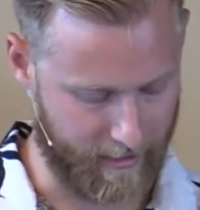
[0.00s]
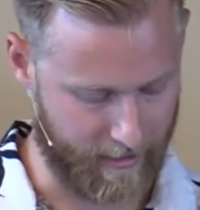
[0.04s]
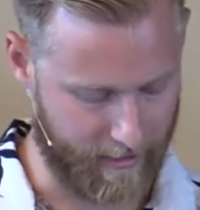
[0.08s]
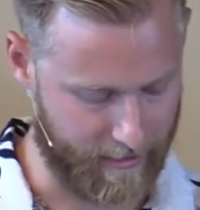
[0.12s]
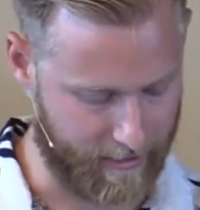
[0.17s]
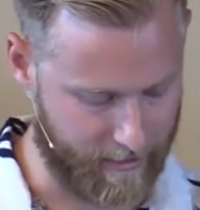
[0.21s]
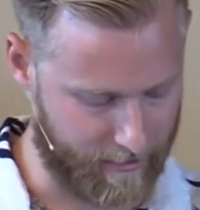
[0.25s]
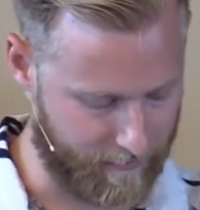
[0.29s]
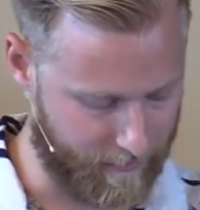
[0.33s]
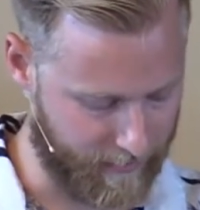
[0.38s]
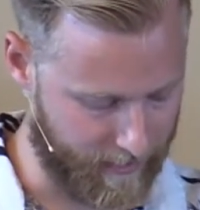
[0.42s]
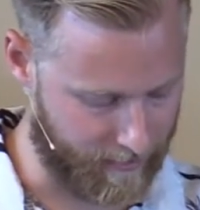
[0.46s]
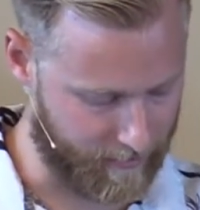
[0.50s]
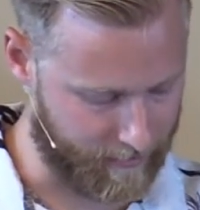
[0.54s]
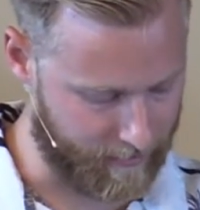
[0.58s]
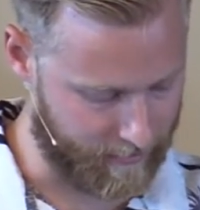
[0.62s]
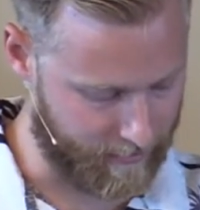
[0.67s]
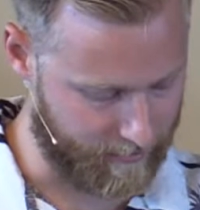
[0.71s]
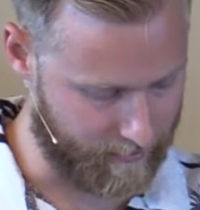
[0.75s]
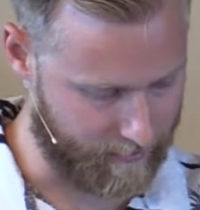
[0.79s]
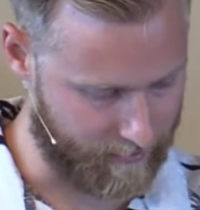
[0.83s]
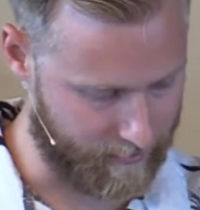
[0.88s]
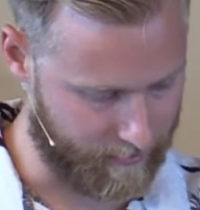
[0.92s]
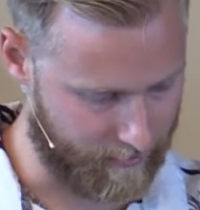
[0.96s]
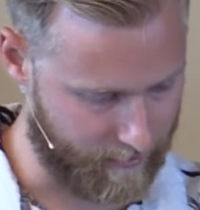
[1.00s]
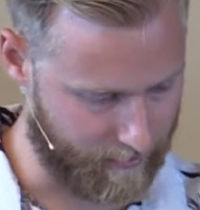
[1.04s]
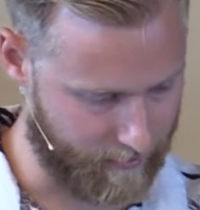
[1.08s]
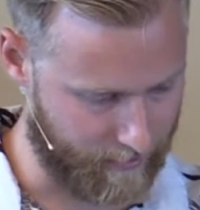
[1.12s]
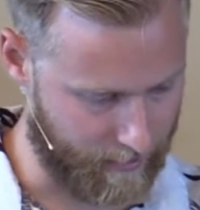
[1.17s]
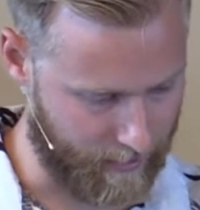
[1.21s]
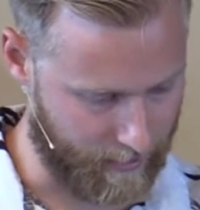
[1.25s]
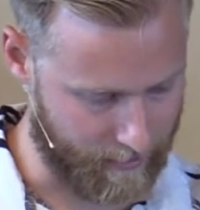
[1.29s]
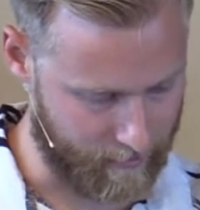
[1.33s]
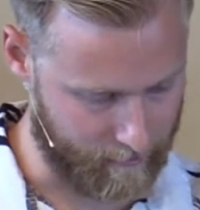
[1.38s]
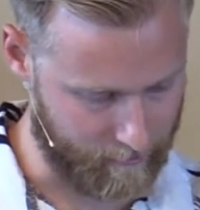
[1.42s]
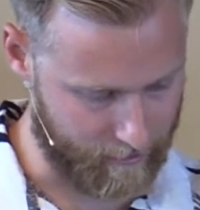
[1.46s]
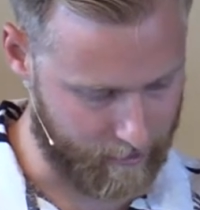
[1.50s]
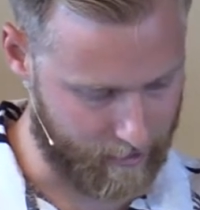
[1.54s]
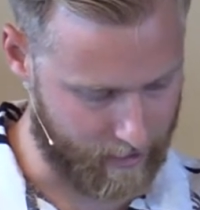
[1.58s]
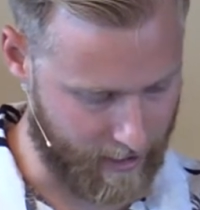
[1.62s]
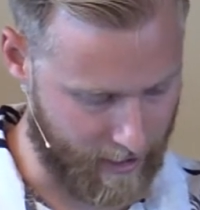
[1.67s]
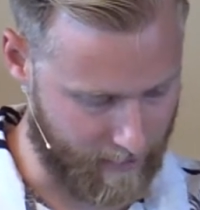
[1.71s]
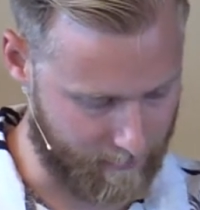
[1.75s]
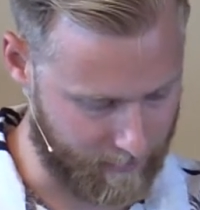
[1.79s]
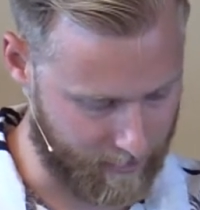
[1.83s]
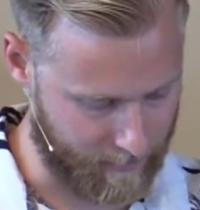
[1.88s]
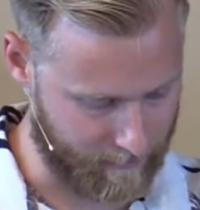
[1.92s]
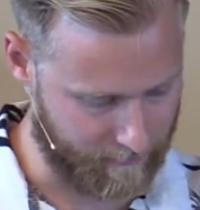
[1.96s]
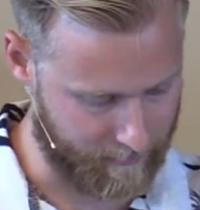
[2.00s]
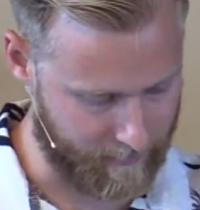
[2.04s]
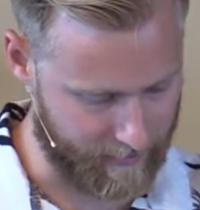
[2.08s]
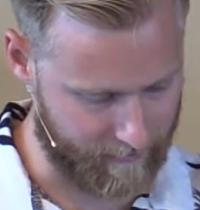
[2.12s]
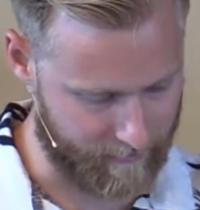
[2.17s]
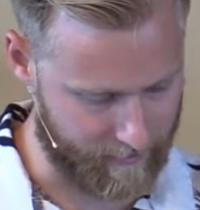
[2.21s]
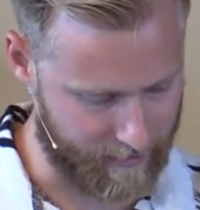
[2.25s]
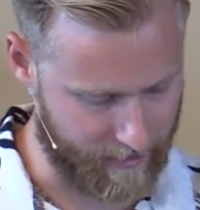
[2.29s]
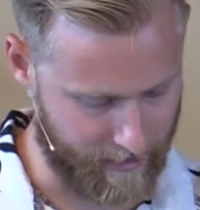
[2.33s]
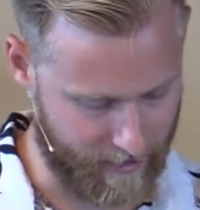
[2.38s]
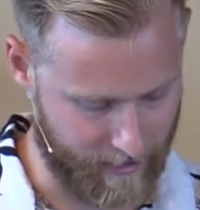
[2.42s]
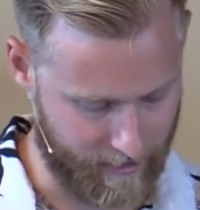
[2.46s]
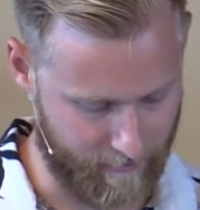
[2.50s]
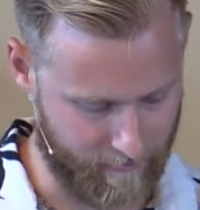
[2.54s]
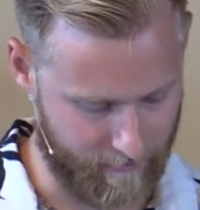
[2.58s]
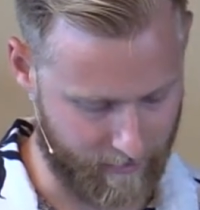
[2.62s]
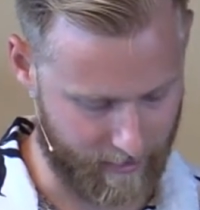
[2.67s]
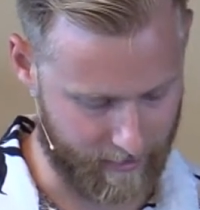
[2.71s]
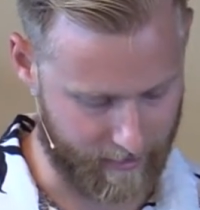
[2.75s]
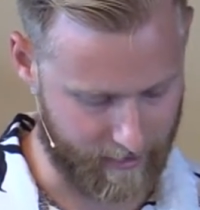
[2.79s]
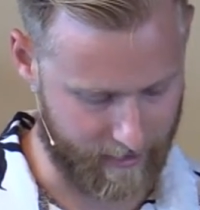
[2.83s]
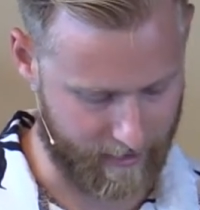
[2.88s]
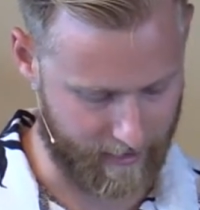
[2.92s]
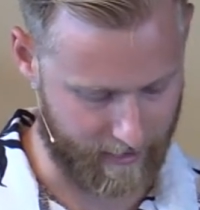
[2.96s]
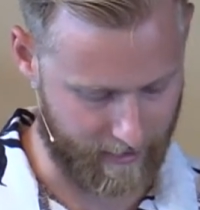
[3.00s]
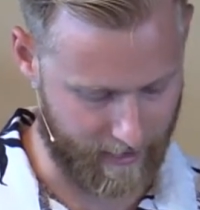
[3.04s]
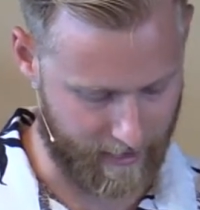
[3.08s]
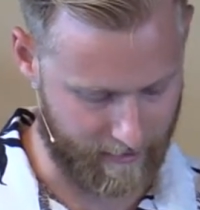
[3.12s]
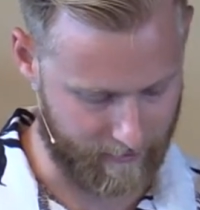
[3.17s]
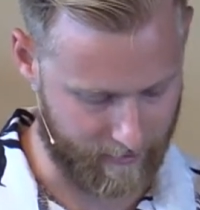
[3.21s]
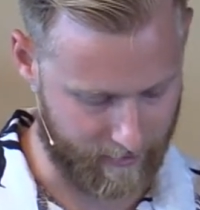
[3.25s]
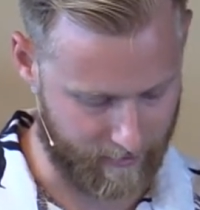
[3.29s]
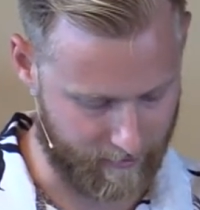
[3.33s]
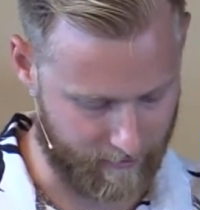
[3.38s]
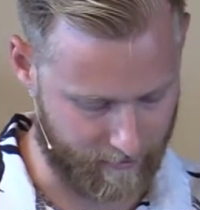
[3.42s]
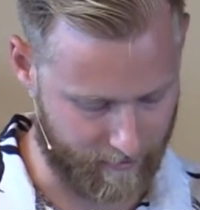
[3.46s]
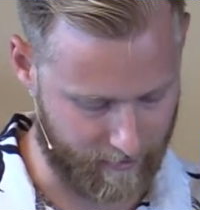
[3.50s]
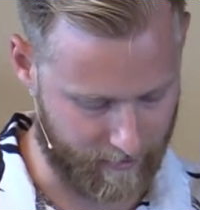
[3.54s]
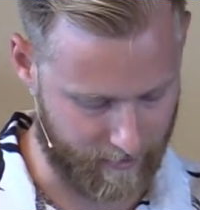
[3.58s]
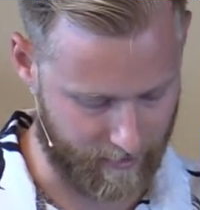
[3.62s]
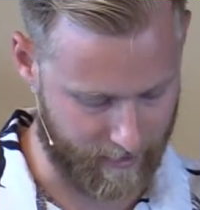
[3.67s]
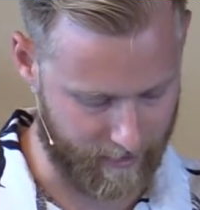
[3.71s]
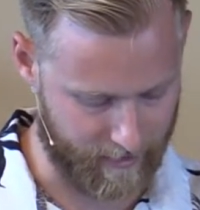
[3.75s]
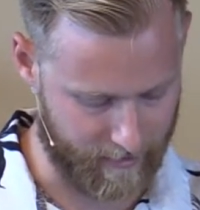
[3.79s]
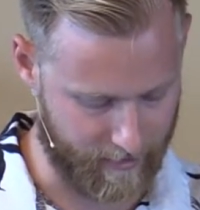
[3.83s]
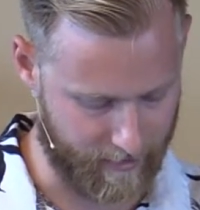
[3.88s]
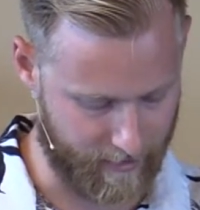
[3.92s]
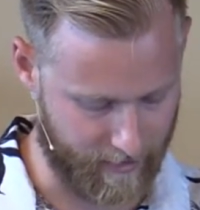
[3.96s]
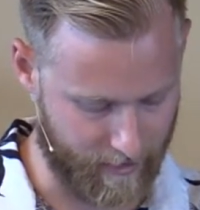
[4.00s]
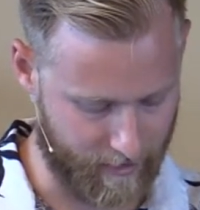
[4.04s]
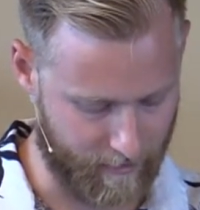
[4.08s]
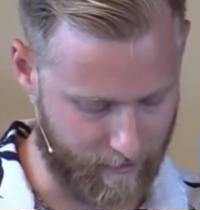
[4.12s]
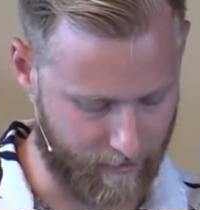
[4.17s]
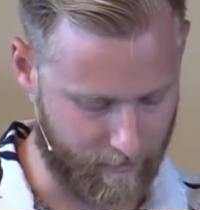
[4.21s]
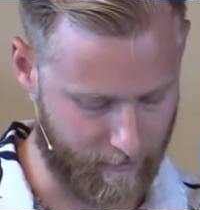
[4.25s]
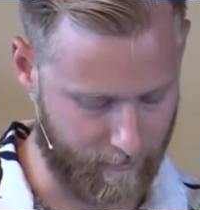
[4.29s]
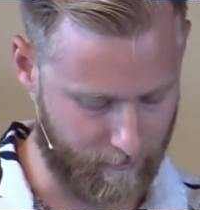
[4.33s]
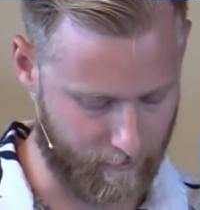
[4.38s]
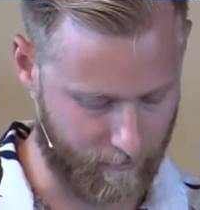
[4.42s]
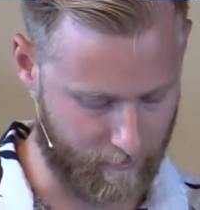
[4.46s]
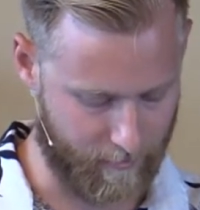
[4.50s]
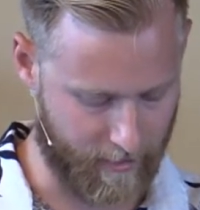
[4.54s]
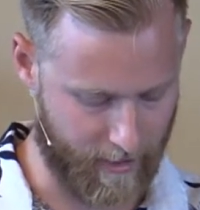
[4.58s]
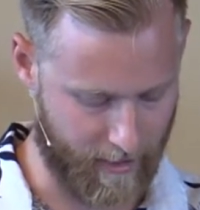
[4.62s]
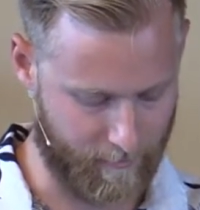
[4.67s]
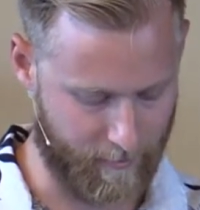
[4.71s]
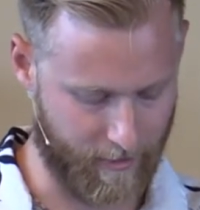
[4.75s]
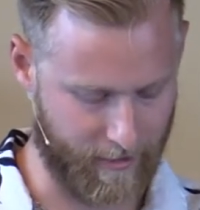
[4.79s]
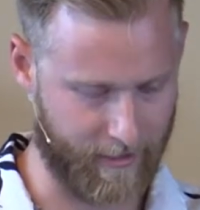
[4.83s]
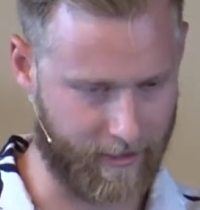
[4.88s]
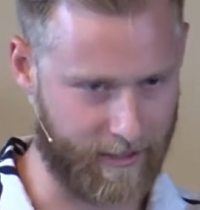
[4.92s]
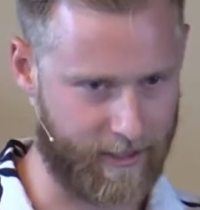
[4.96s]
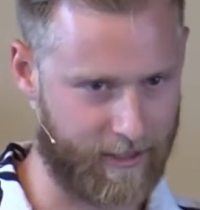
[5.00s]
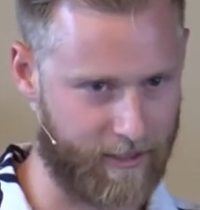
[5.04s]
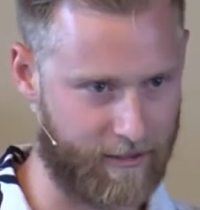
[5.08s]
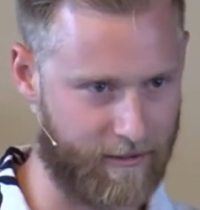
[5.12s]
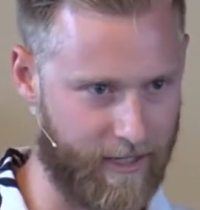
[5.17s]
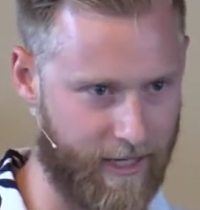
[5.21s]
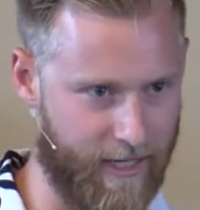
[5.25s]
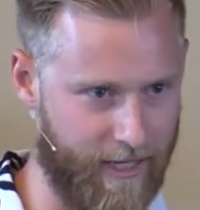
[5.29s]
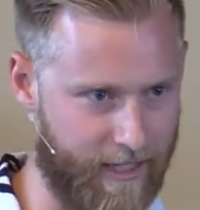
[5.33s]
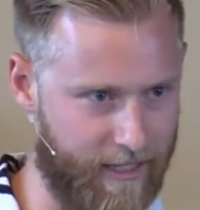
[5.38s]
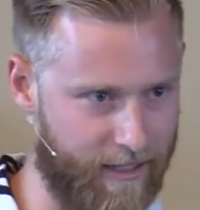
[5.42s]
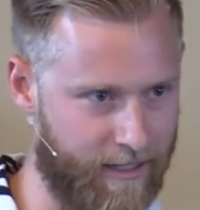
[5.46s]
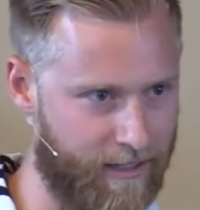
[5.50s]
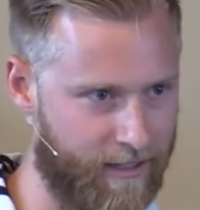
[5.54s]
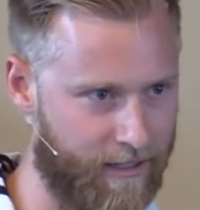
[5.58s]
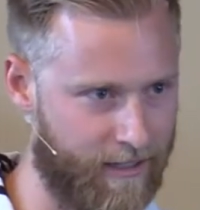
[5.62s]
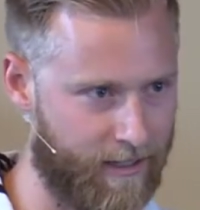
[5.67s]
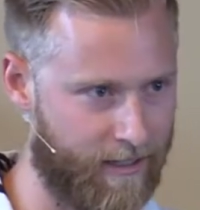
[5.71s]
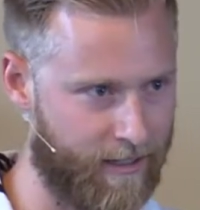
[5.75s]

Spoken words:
And it's found in Luke chapter 15, verses 11 through 32, and it will be up on the screen.